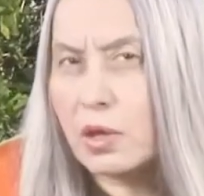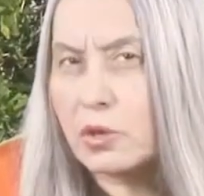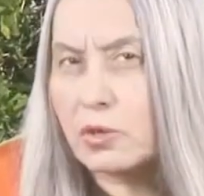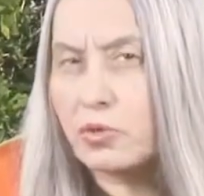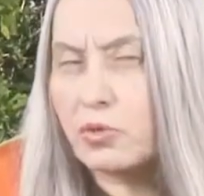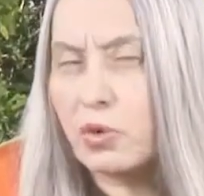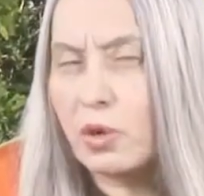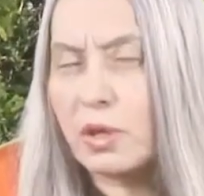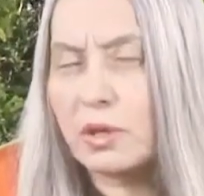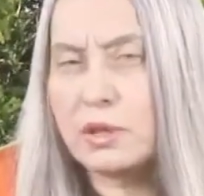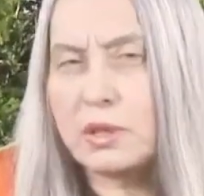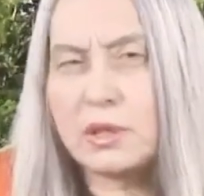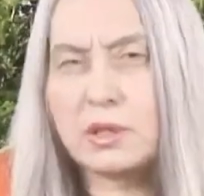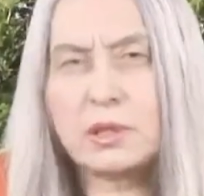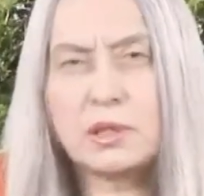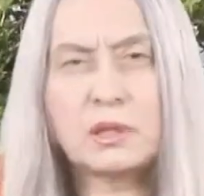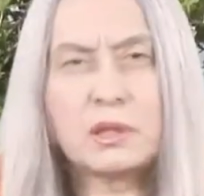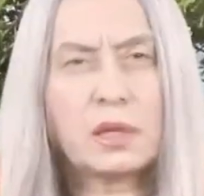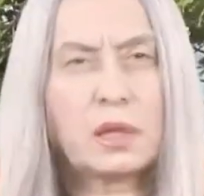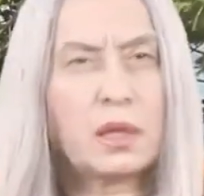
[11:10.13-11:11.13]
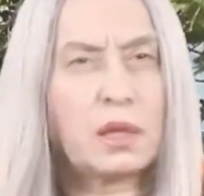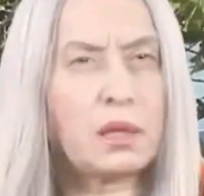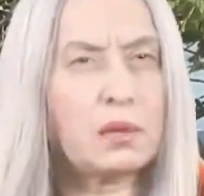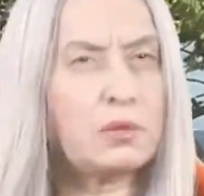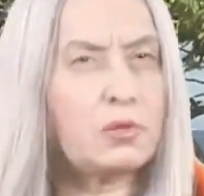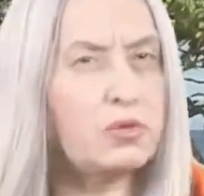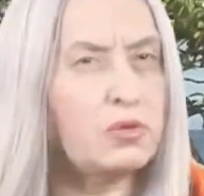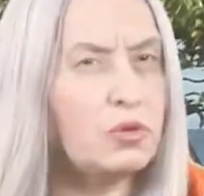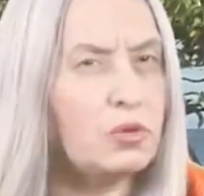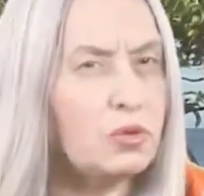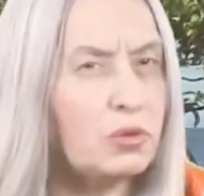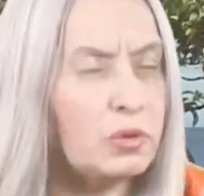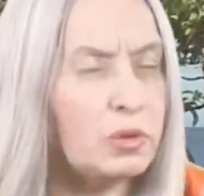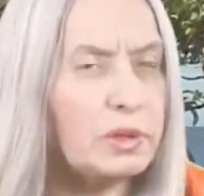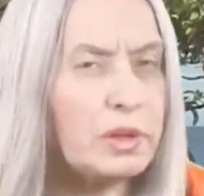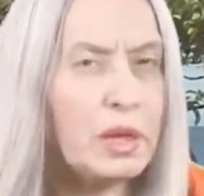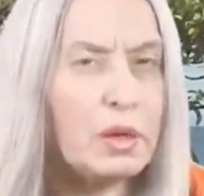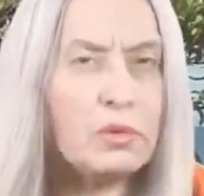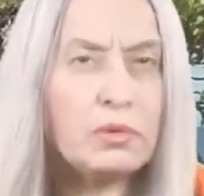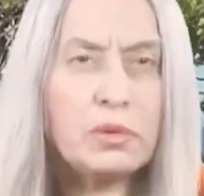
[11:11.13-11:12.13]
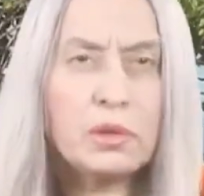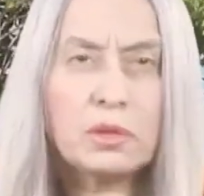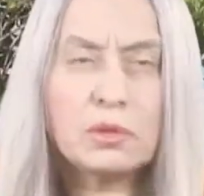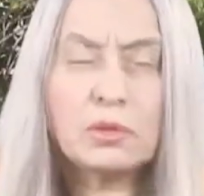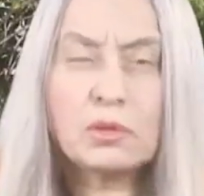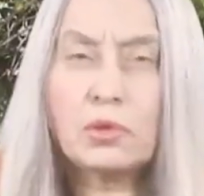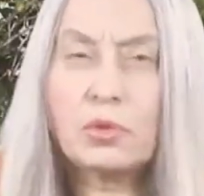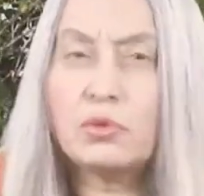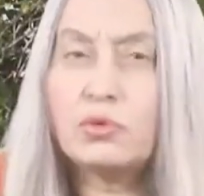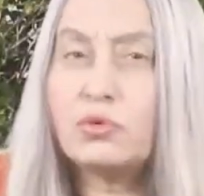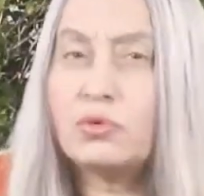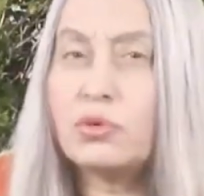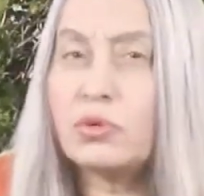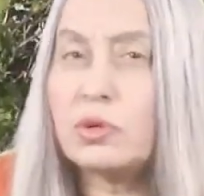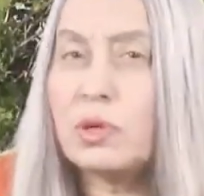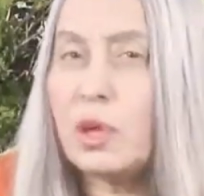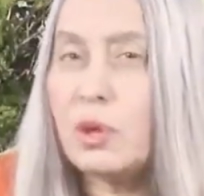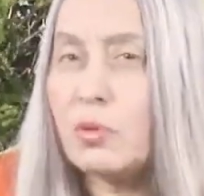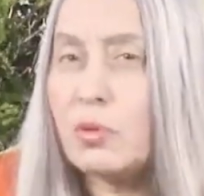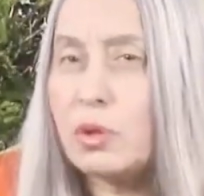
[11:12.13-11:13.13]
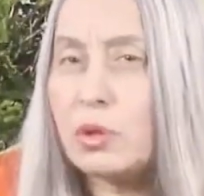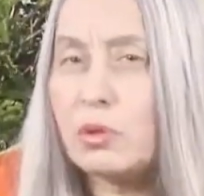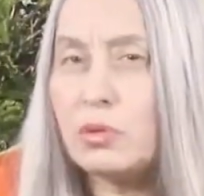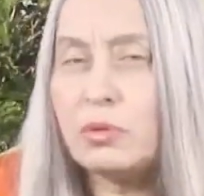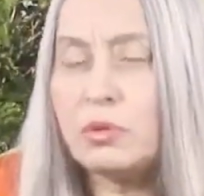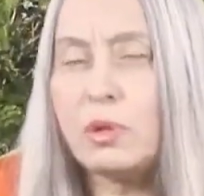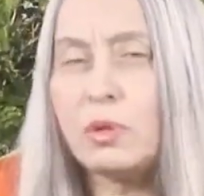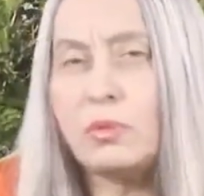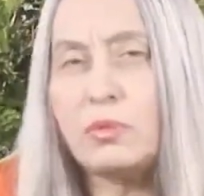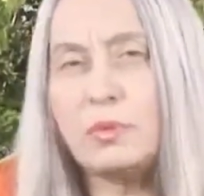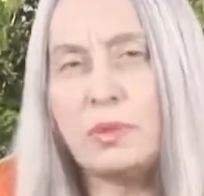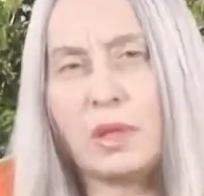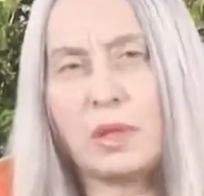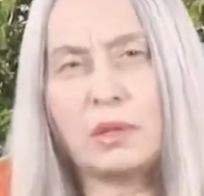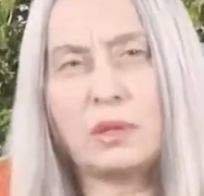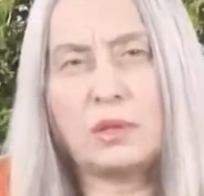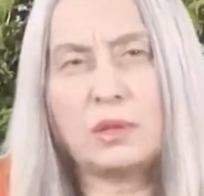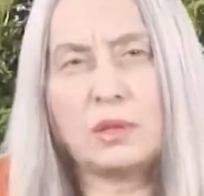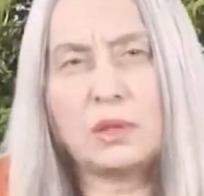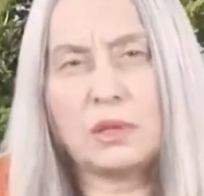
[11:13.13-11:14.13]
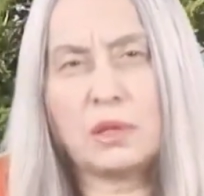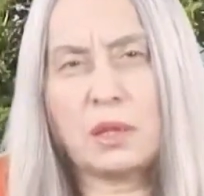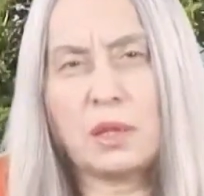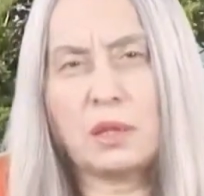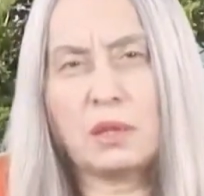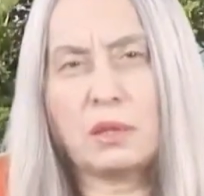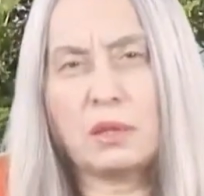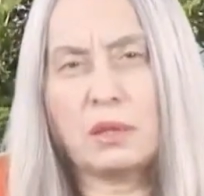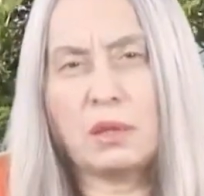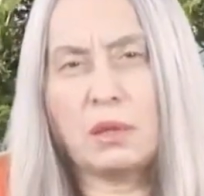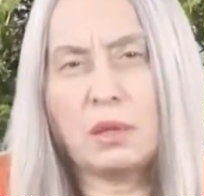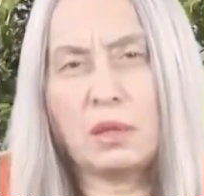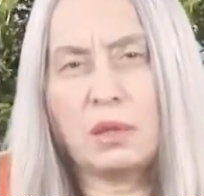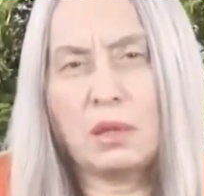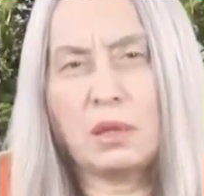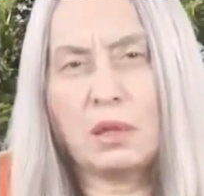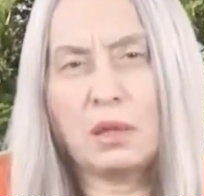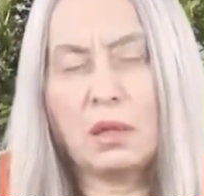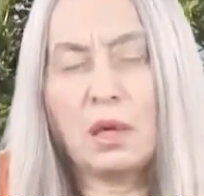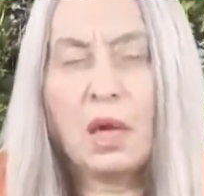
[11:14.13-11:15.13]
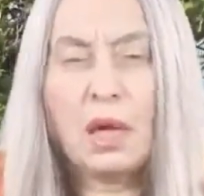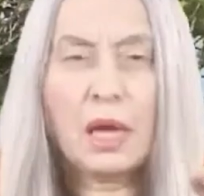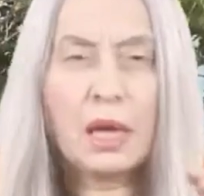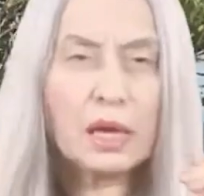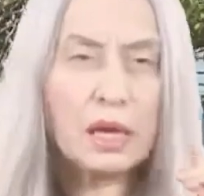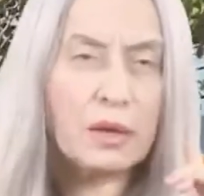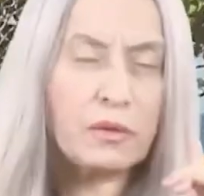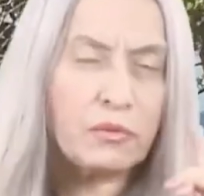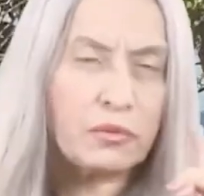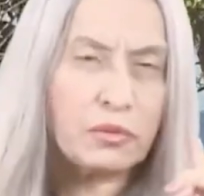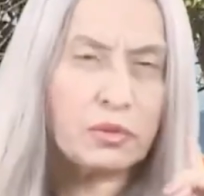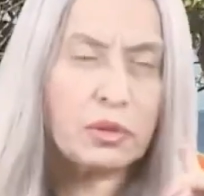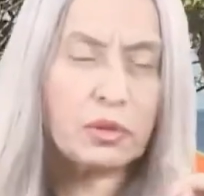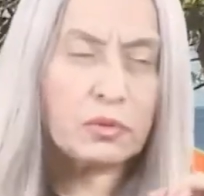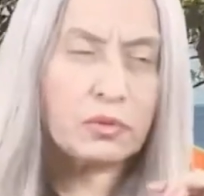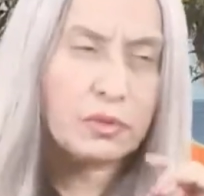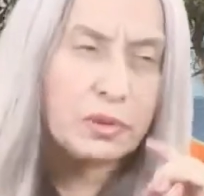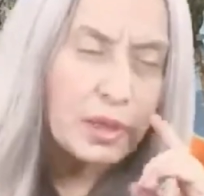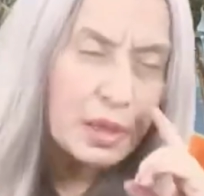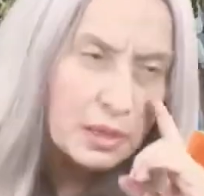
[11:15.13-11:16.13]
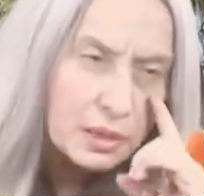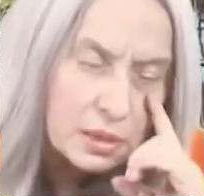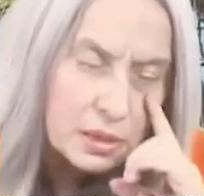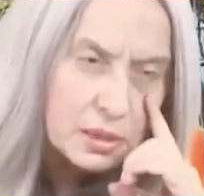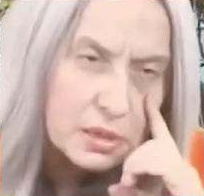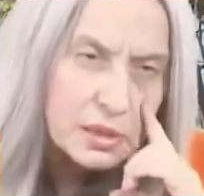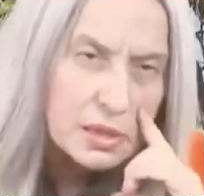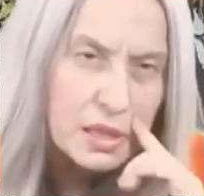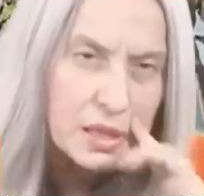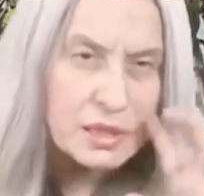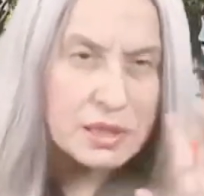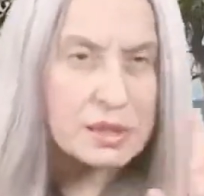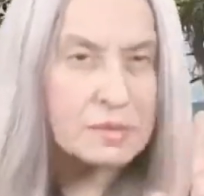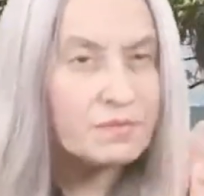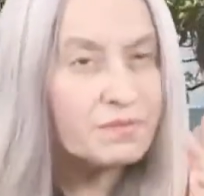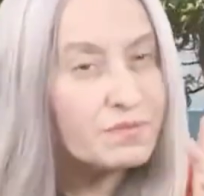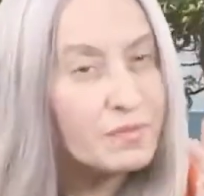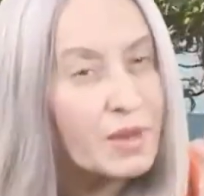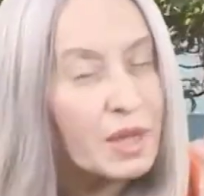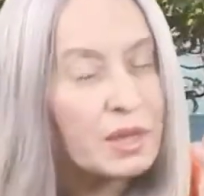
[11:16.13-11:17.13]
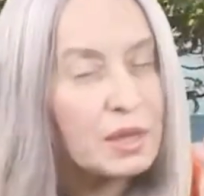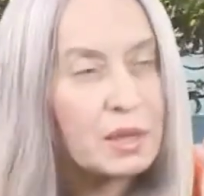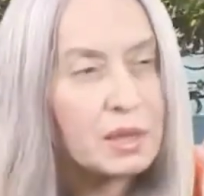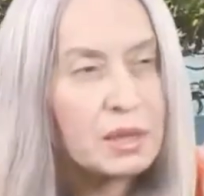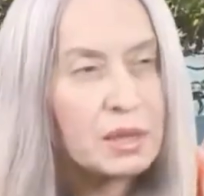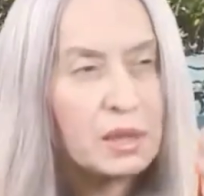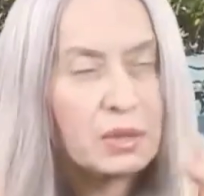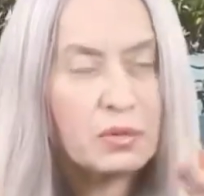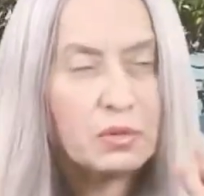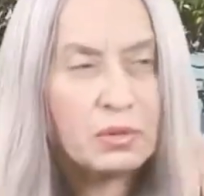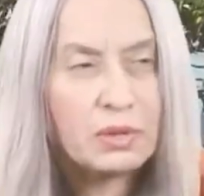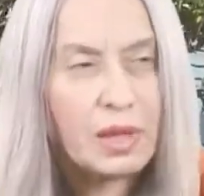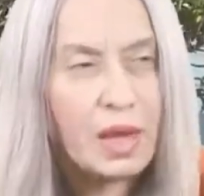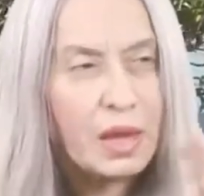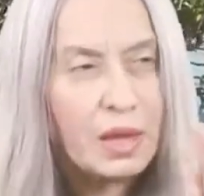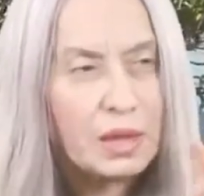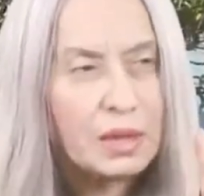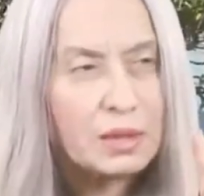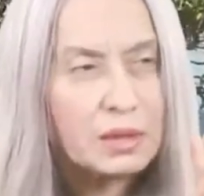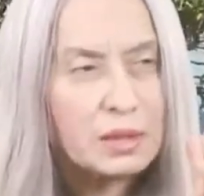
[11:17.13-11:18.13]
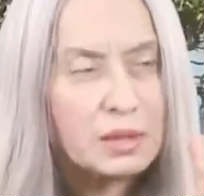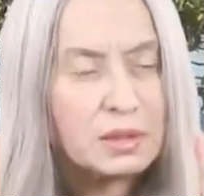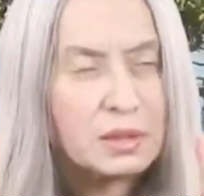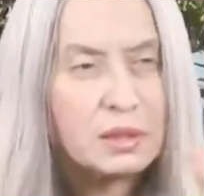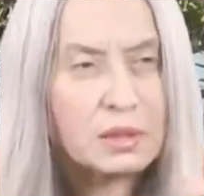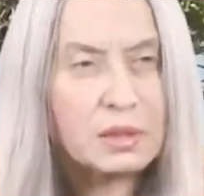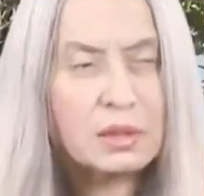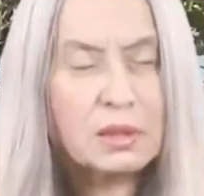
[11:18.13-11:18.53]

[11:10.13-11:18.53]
to understand, to look down the road, to know when you don't understand. If you don't understand, I cannot act